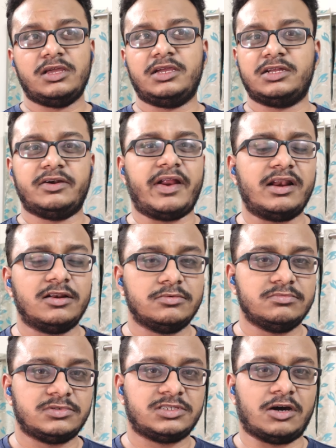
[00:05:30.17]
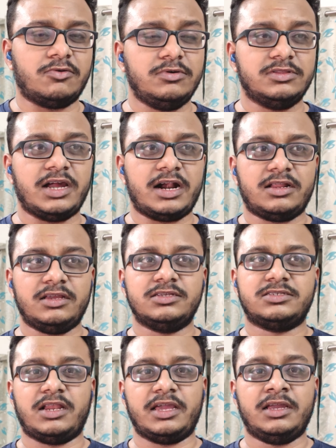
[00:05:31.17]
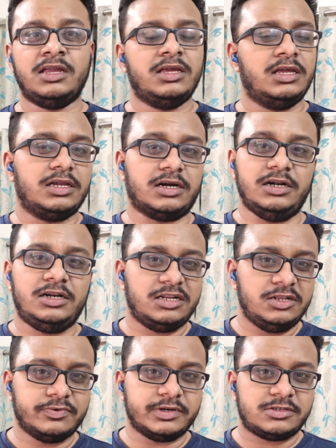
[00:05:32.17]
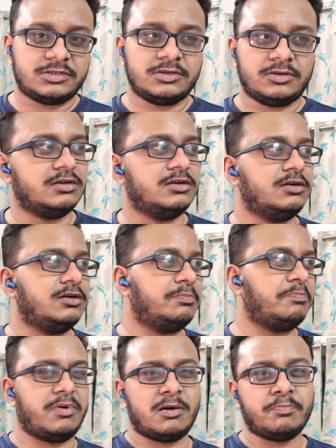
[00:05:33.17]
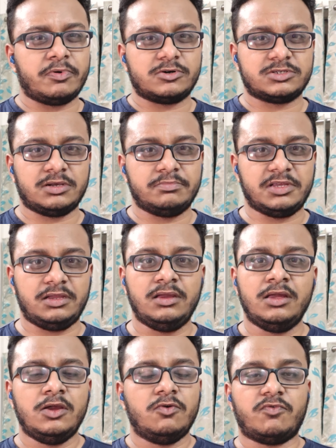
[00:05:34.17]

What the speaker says: like random sound that is like continuous pump or something.